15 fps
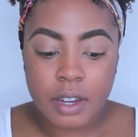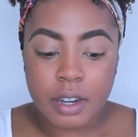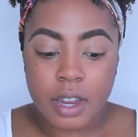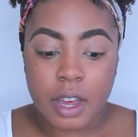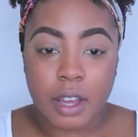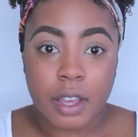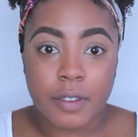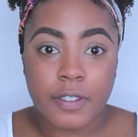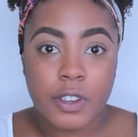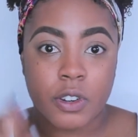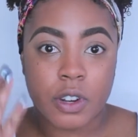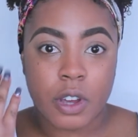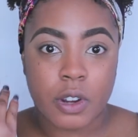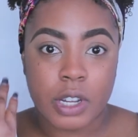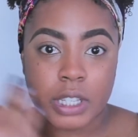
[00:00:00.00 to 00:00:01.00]
Now if
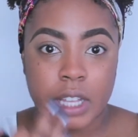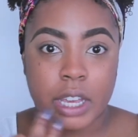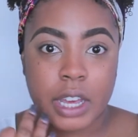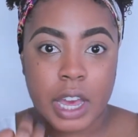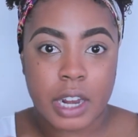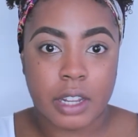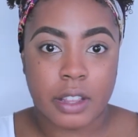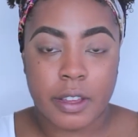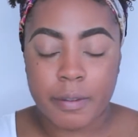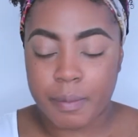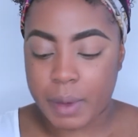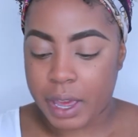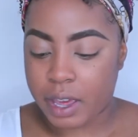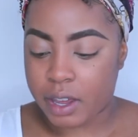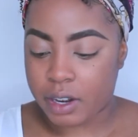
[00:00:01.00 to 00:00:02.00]
you notice, I kind of left
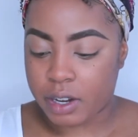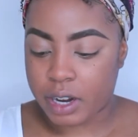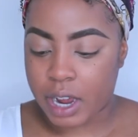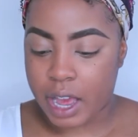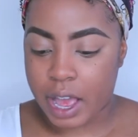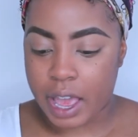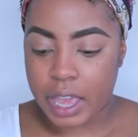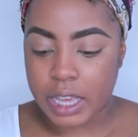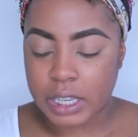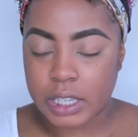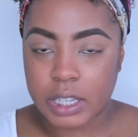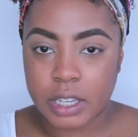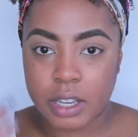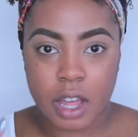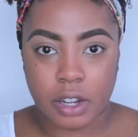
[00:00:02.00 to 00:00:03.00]
my under
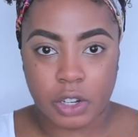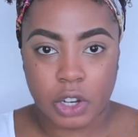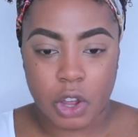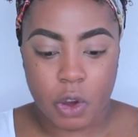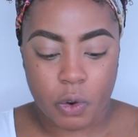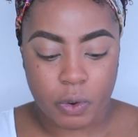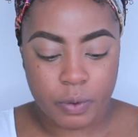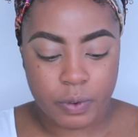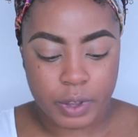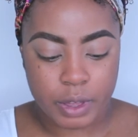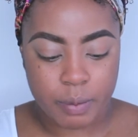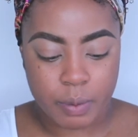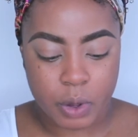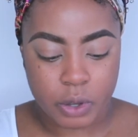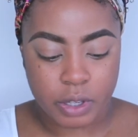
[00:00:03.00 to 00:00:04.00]
eyes alone for
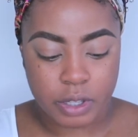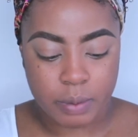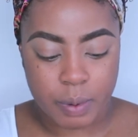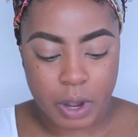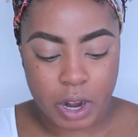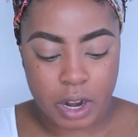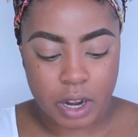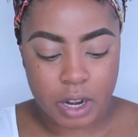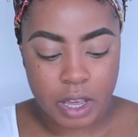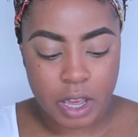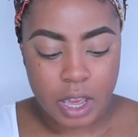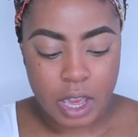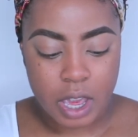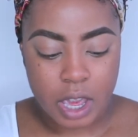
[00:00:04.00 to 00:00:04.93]
the most part,